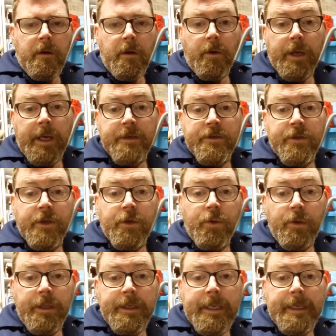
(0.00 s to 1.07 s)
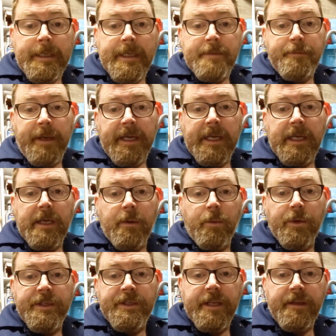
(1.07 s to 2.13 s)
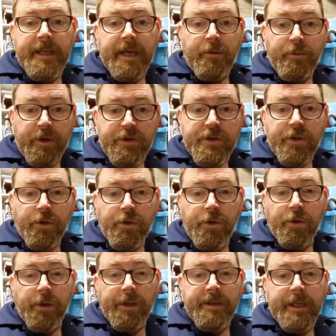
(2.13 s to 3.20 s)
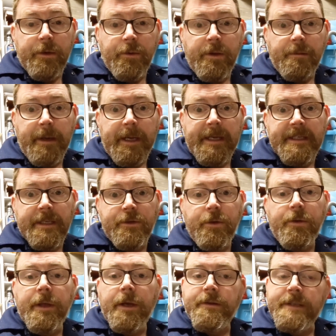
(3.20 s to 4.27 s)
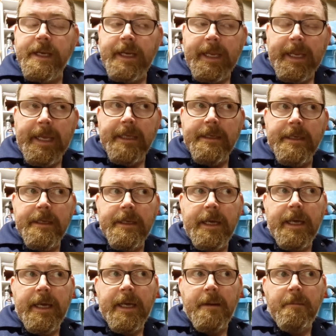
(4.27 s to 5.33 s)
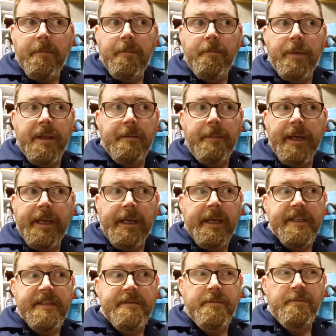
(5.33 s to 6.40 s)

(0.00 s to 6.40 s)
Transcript: Okay, so the coolant in this bike was the original coolant. I know the bike is a 2008, but the bike has